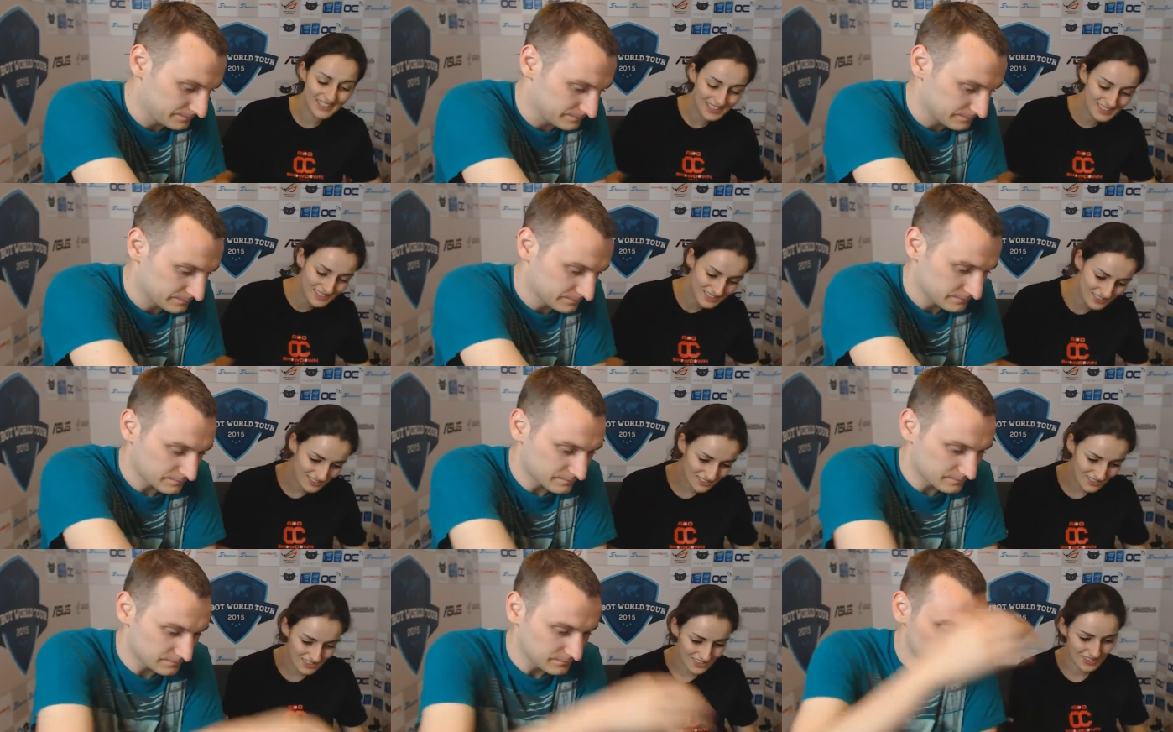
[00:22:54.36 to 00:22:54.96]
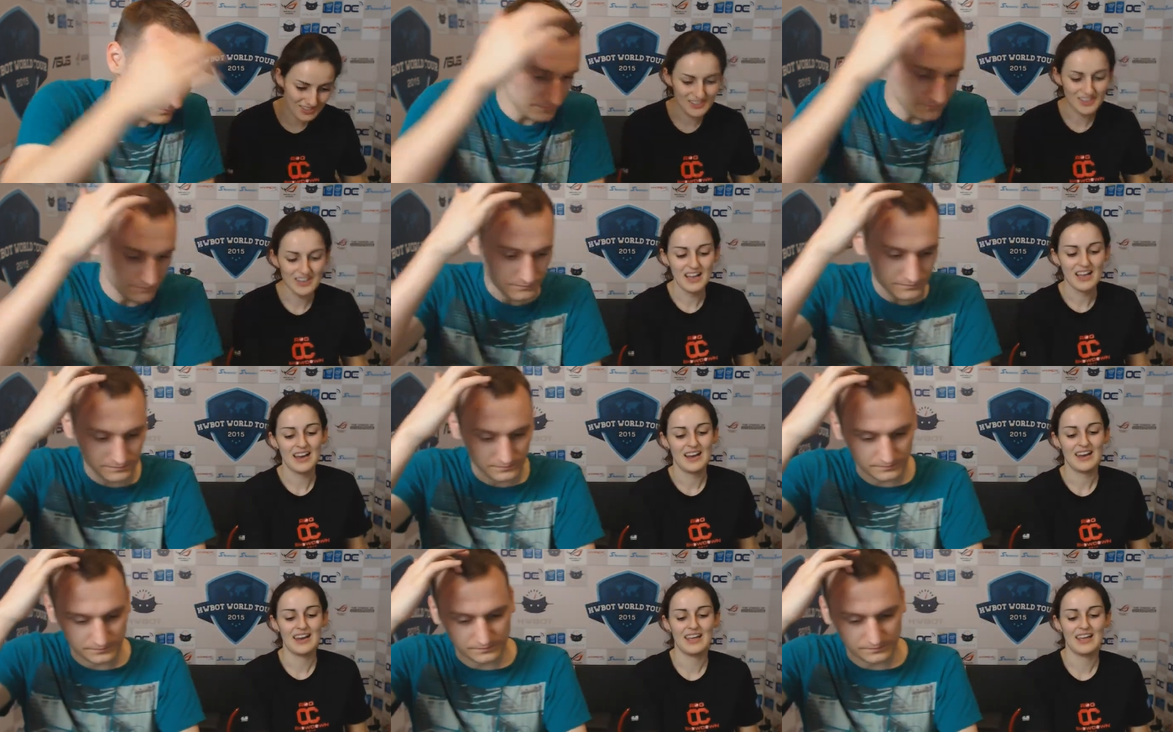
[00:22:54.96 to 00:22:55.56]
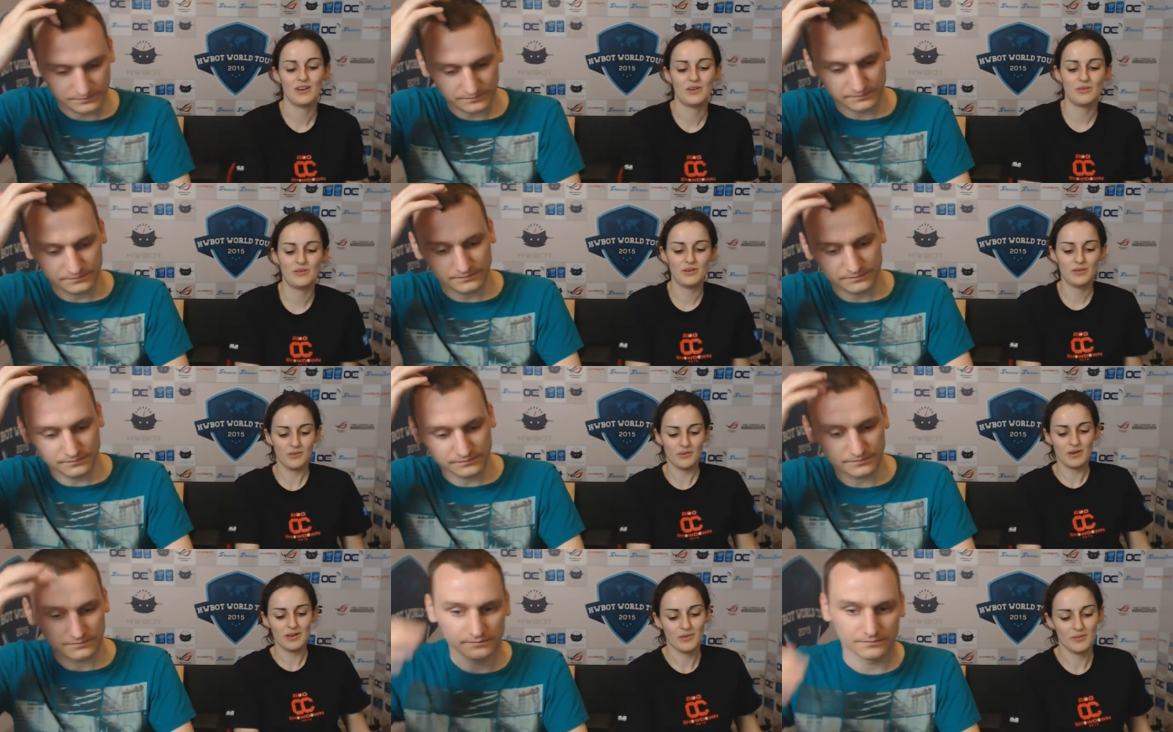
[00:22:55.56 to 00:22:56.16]
Speaker 1: yet, so like
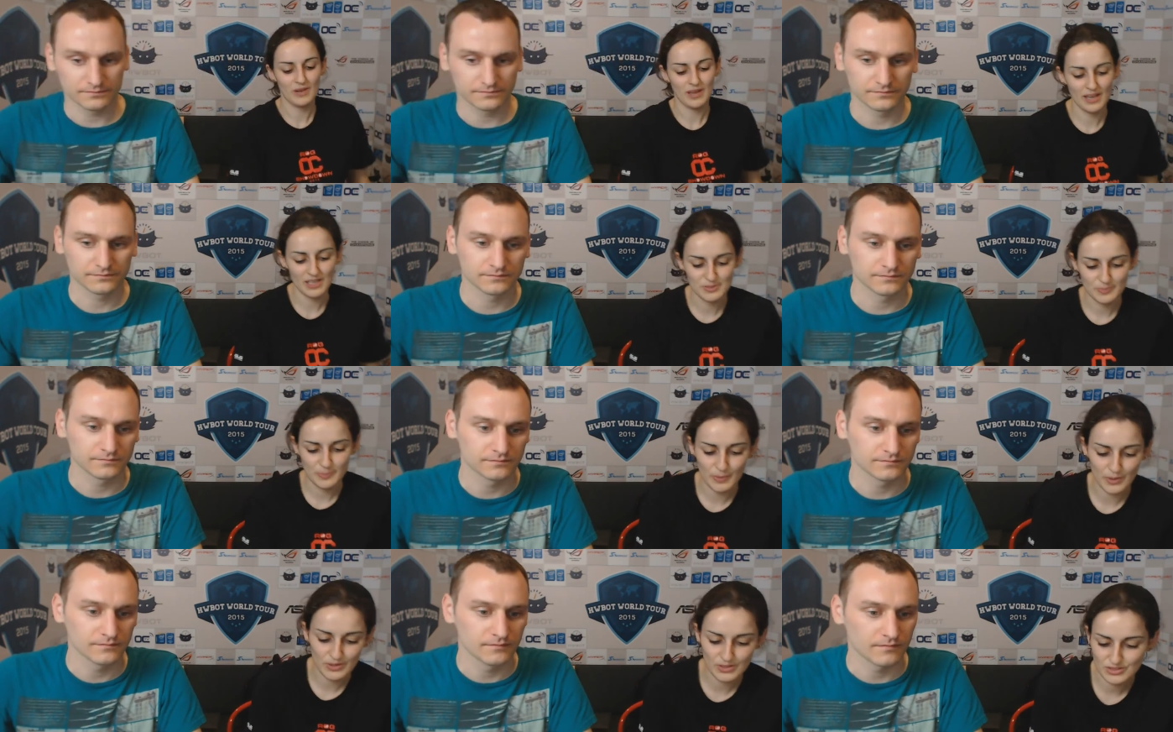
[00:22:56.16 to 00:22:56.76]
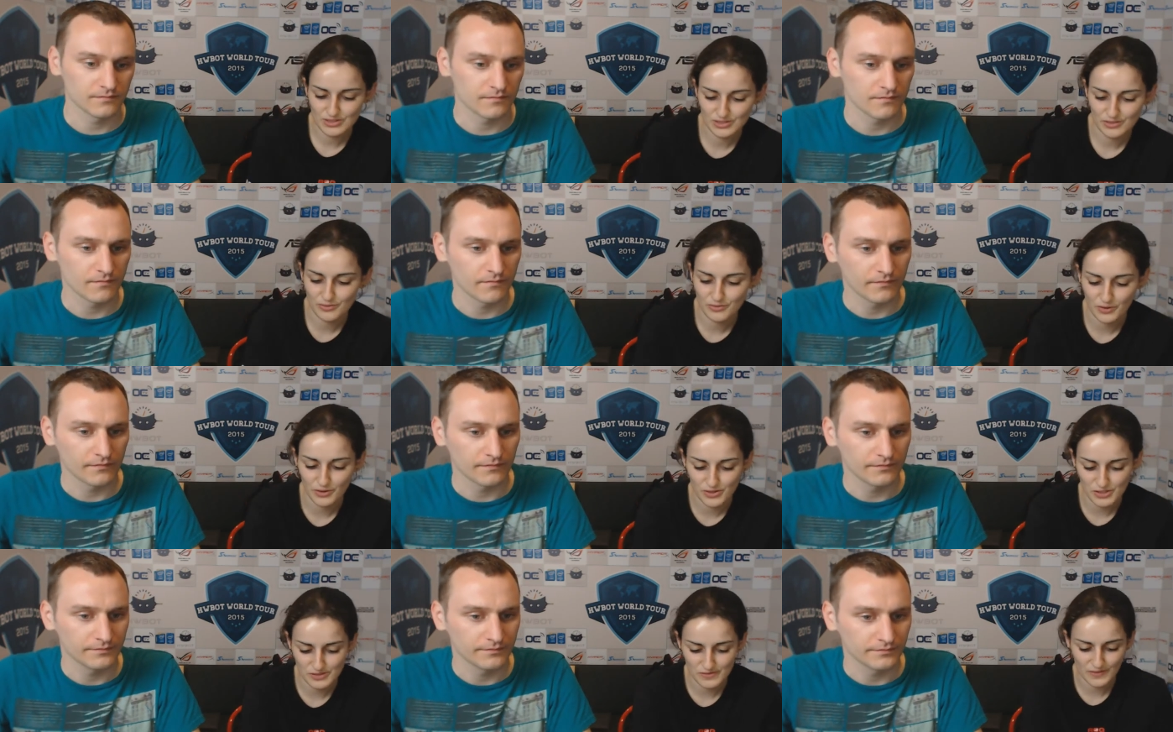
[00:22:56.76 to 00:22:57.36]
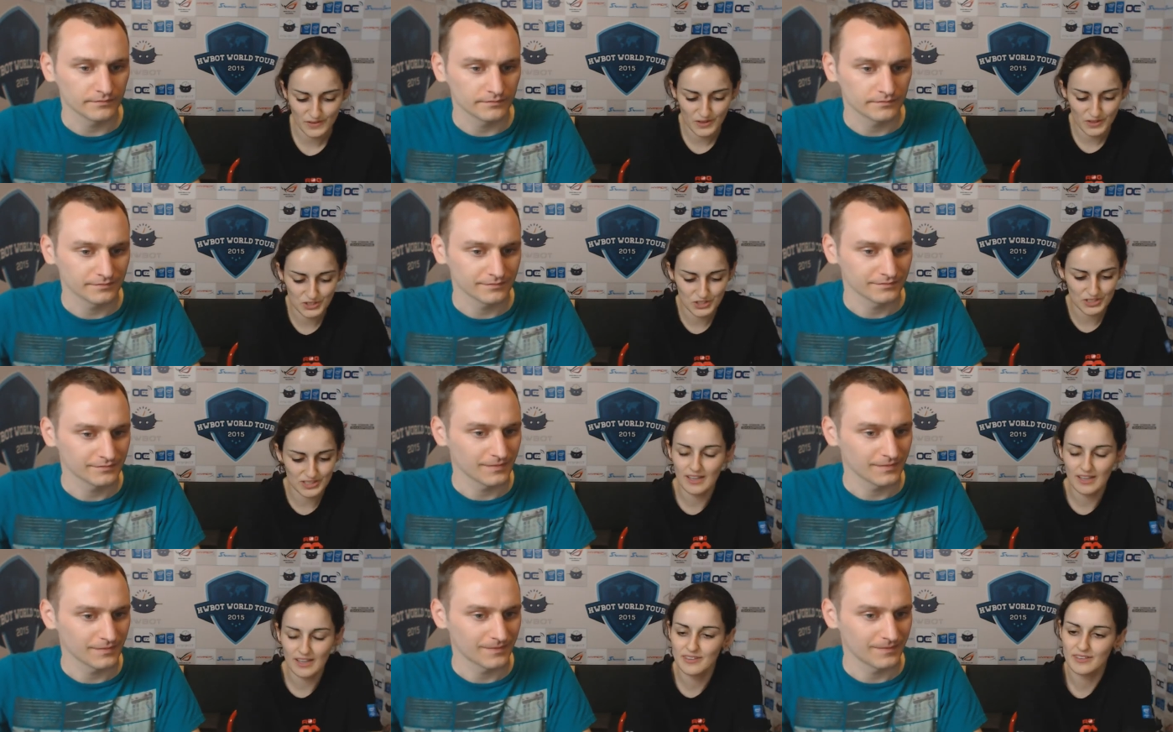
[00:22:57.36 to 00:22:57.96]
we exposed the first
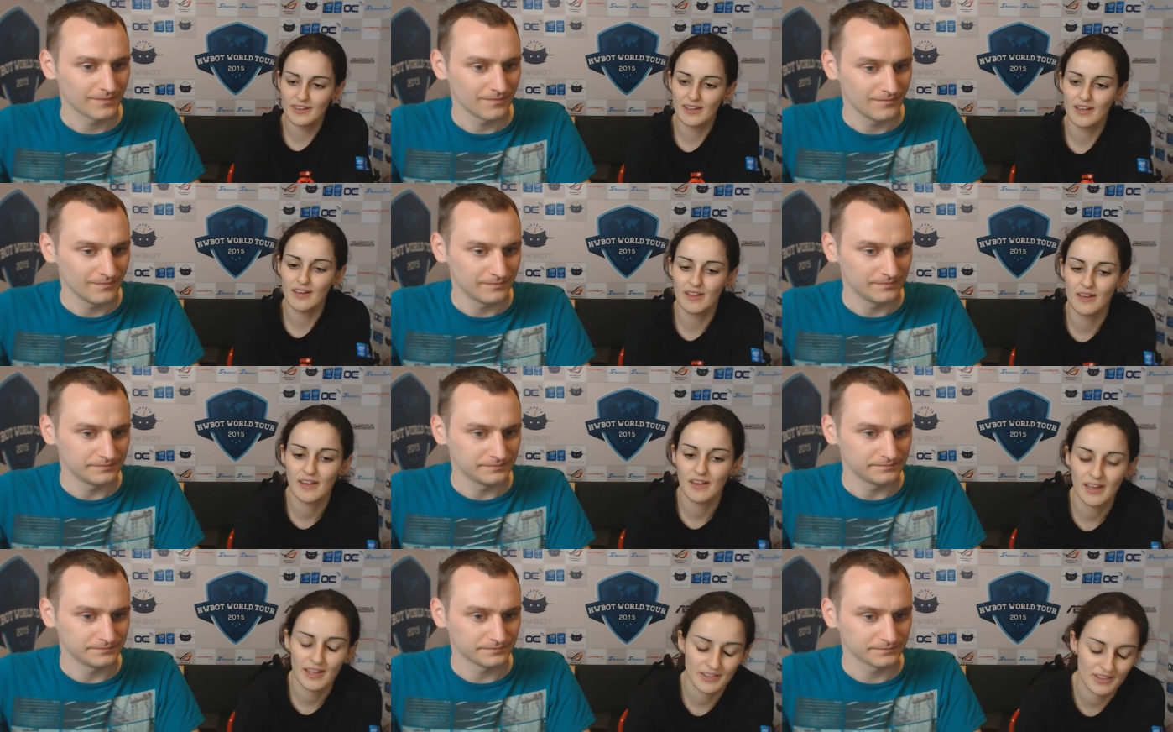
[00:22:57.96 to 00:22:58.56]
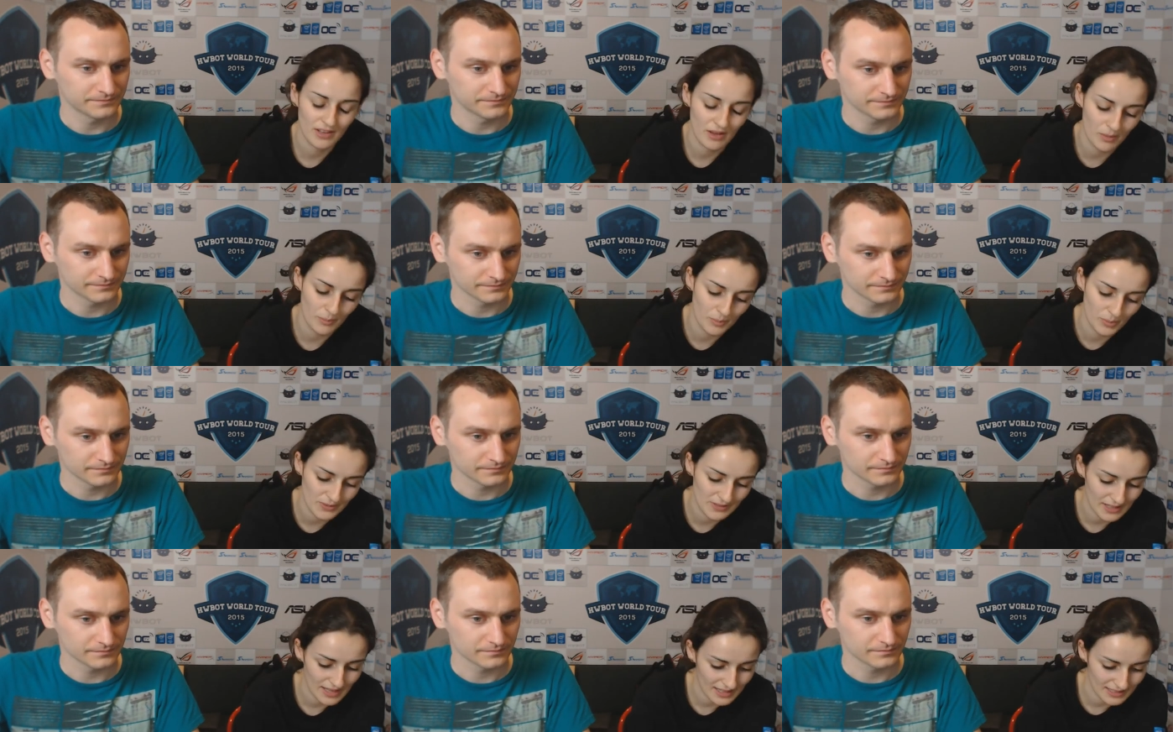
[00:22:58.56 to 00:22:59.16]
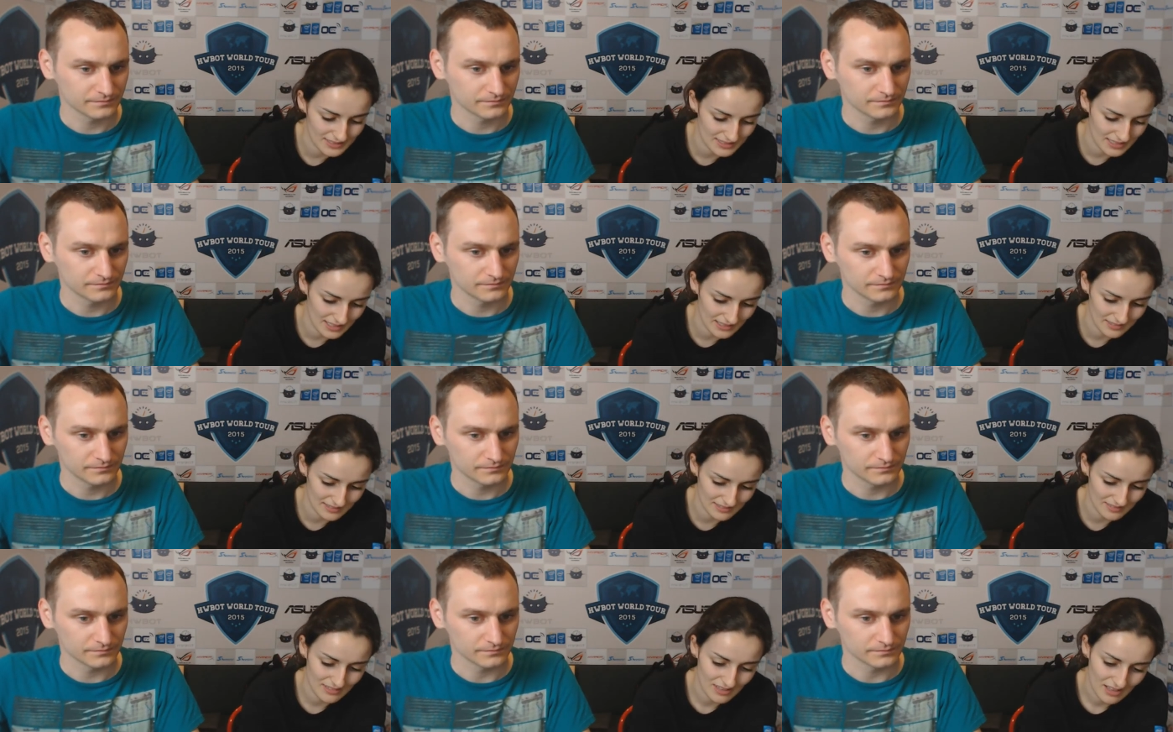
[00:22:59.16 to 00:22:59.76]
version at Computex,
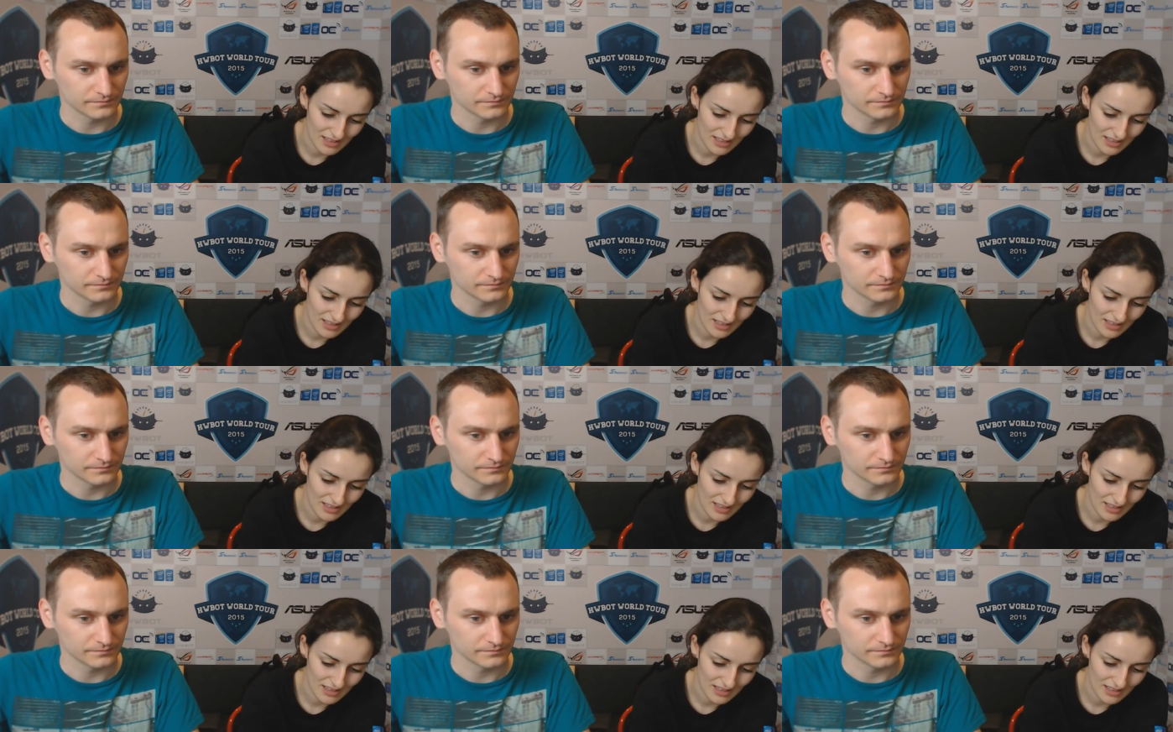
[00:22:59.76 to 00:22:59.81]
and